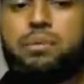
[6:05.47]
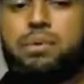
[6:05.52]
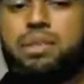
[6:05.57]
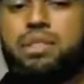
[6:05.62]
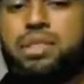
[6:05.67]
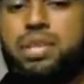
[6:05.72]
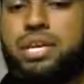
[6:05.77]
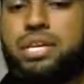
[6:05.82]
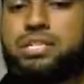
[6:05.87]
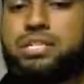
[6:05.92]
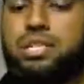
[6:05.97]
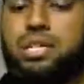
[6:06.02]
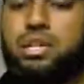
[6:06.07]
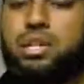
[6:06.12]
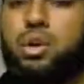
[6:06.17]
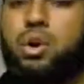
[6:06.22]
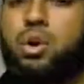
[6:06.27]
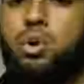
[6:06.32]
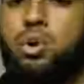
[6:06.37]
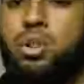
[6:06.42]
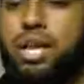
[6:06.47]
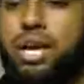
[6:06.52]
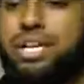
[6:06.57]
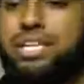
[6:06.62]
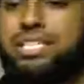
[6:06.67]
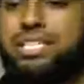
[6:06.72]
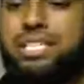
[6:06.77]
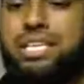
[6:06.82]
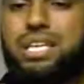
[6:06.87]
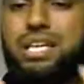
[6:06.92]
The thing is, the whole
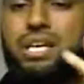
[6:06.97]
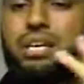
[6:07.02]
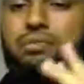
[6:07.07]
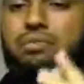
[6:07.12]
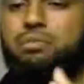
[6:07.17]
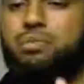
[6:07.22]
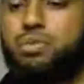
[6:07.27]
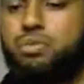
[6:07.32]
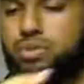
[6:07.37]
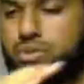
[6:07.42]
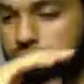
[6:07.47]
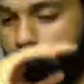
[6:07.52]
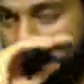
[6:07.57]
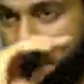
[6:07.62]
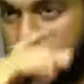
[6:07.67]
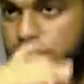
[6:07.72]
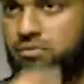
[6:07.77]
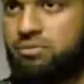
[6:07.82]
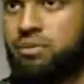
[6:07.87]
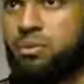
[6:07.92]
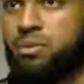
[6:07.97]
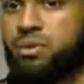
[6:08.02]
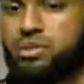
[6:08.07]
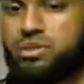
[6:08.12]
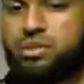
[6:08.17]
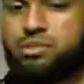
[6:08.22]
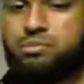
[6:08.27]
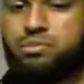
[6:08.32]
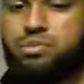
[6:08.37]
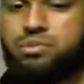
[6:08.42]
idea of movies, or what
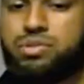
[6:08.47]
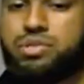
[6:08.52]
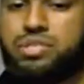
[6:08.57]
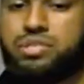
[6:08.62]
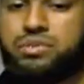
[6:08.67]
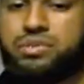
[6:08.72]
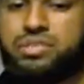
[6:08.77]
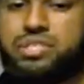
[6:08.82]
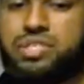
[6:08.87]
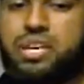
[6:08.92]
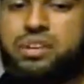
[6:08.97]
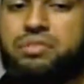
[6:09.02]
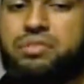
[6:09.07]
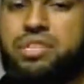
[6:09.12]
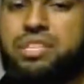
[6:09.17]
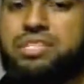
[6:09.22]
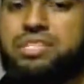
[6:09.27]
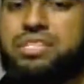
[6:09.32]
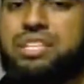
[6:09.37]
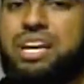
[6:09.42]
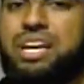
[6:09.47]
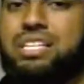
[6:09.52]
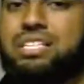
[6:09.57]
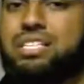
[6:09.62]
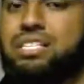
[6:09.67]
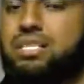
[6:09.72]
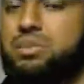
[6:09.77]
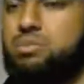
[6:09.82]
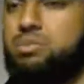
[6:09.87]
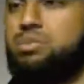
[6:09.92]
influences movies in of itself, is not
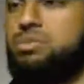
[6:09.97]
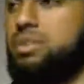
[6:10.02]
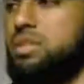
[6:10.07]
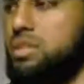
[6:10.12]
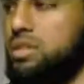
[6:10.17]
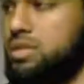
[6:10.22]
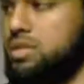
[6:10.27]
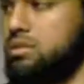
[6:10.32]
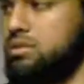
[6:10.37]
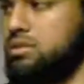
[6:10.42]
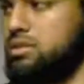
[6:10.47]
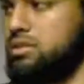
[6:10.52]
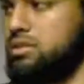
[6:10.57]
just the movie,